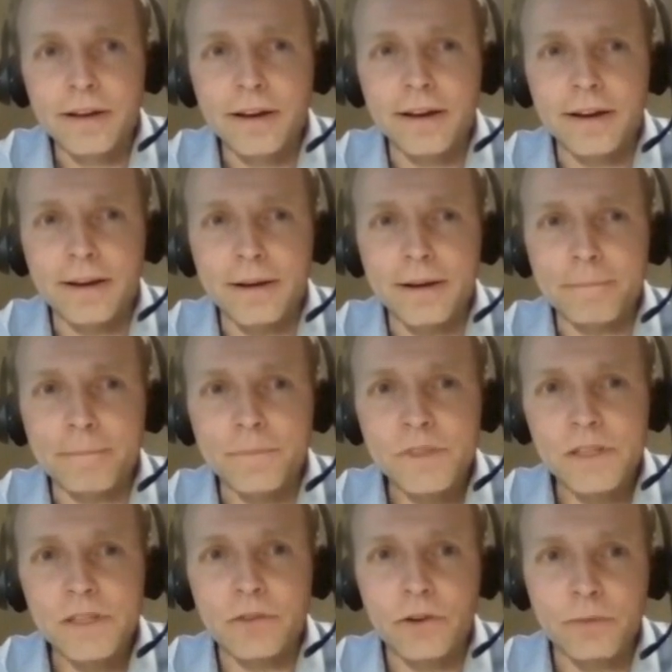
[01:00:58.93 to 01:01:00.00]
So
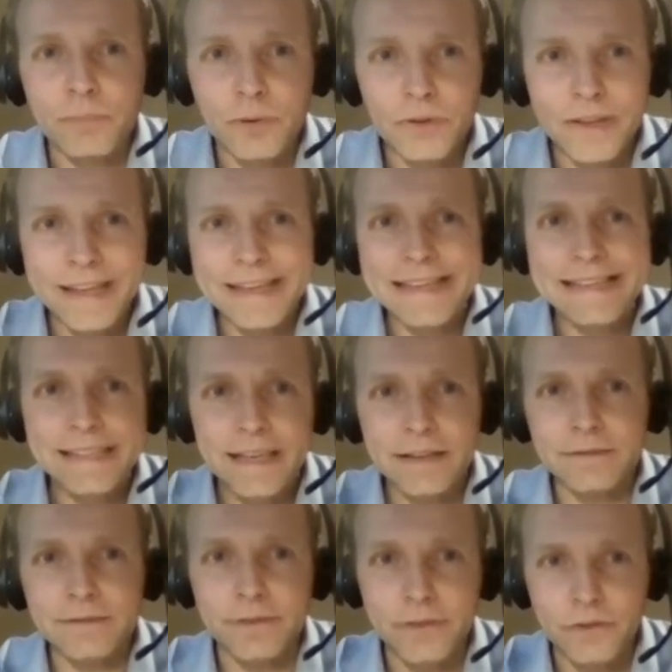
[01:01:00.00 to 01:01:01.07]
you've got to put the heat
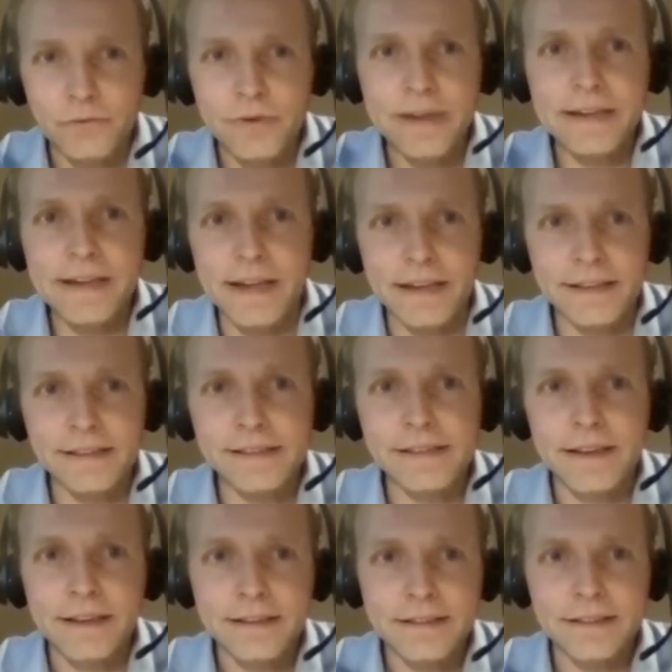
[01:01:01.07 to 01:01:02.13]
in for 3
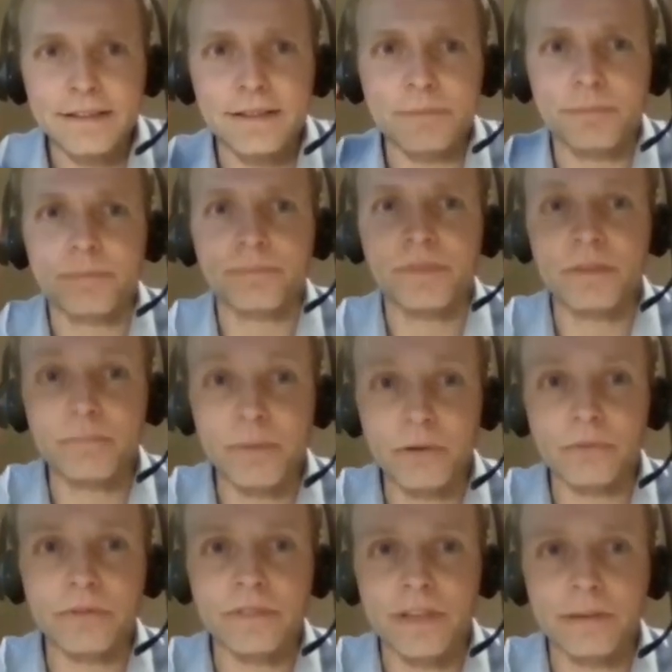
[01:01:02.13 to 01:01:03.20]
days to
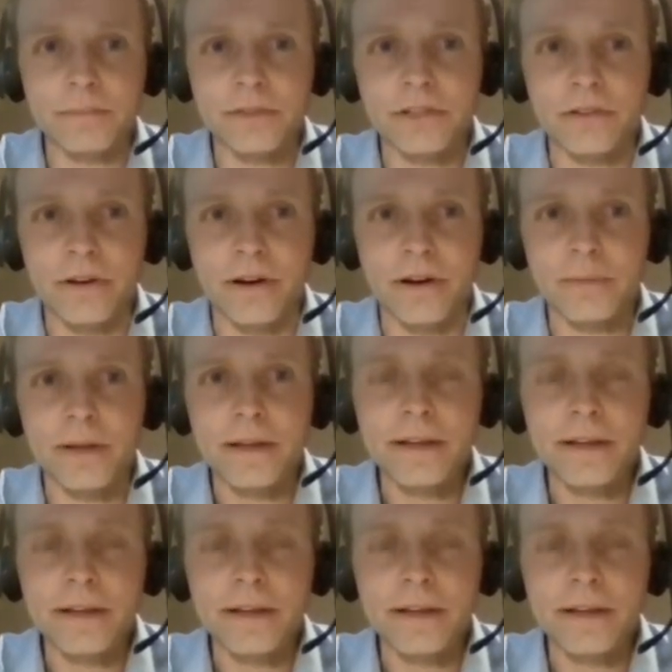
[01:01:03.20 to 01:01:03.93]
build the temperature up.